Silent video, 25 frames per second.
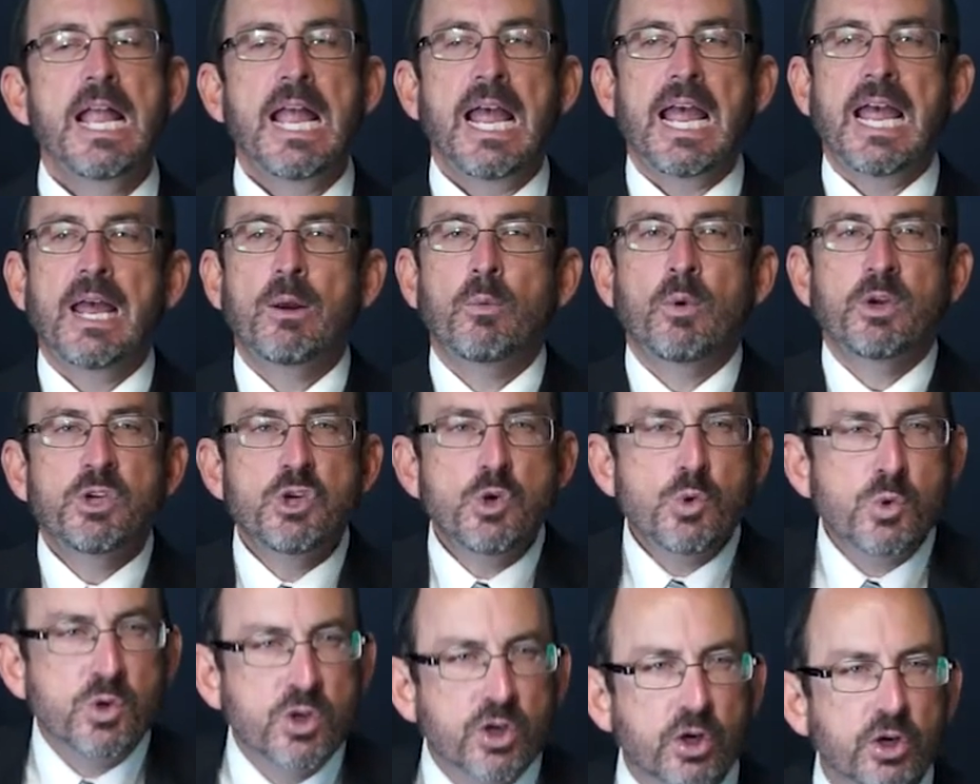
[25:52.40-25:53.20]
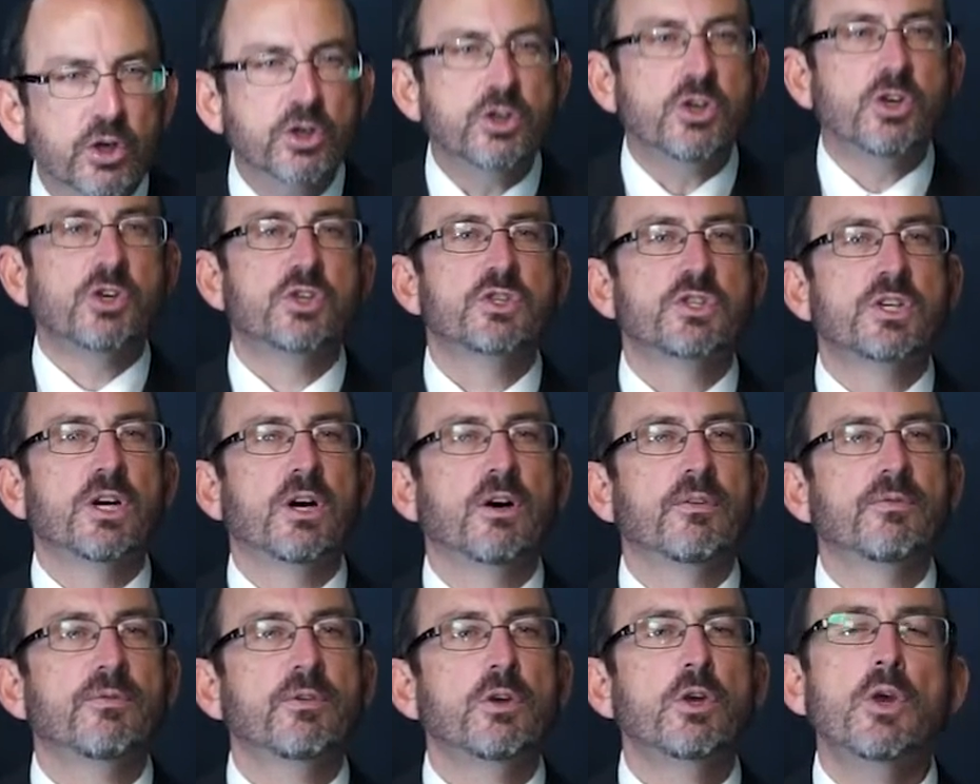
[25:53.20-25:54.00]
And when you gird
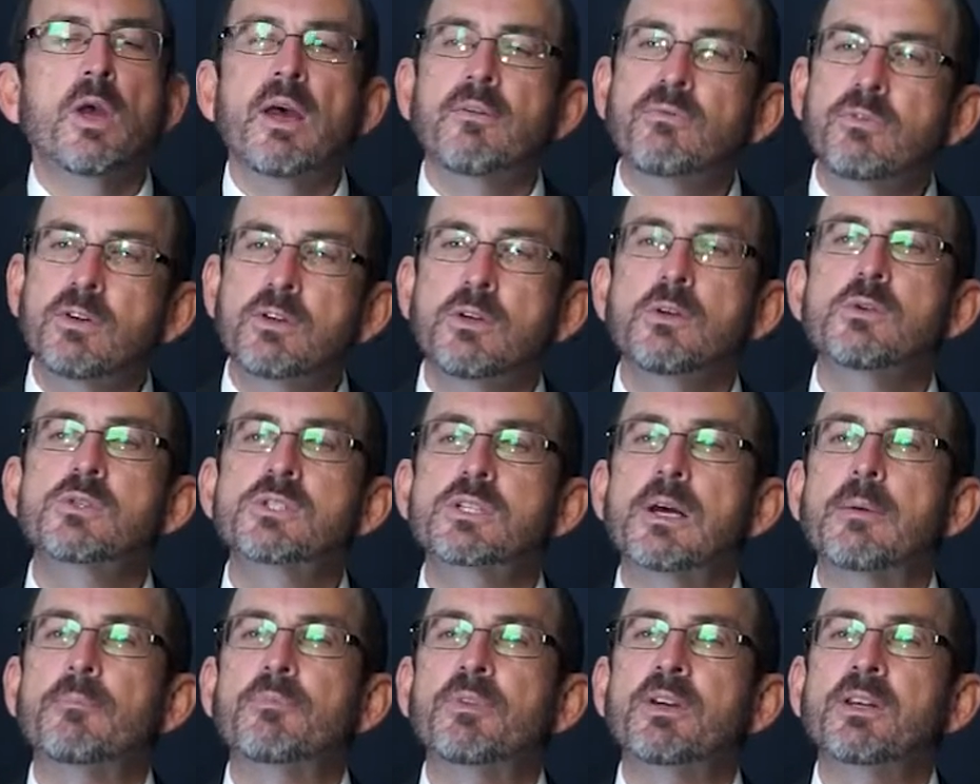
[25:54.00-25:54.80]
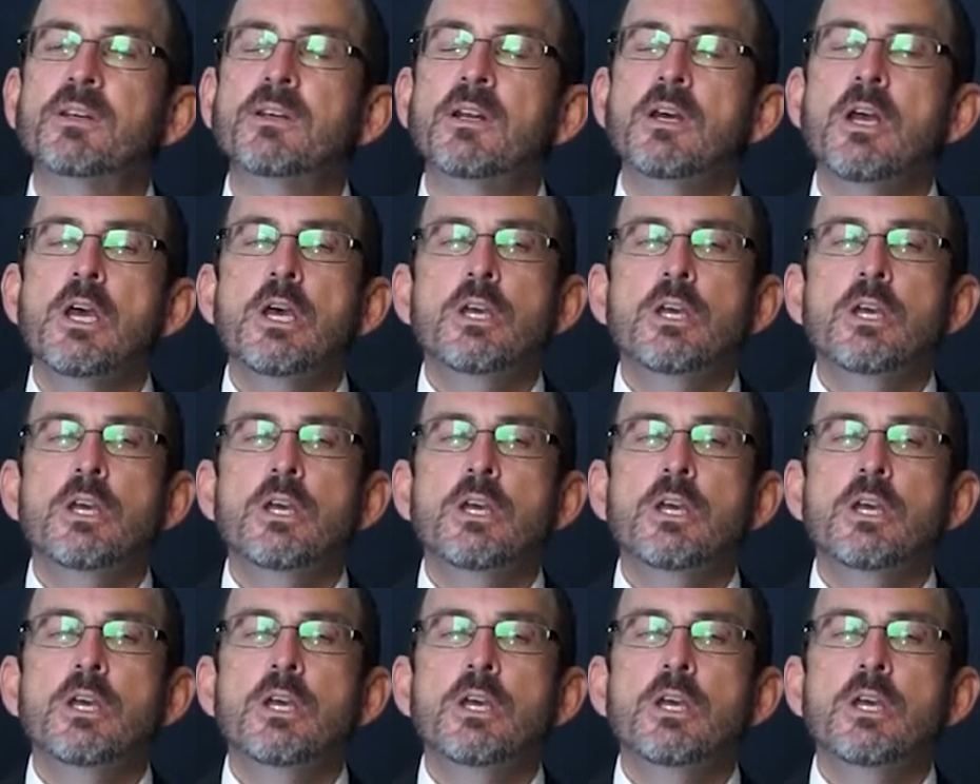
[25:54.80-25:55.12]
yourself, you have to do something.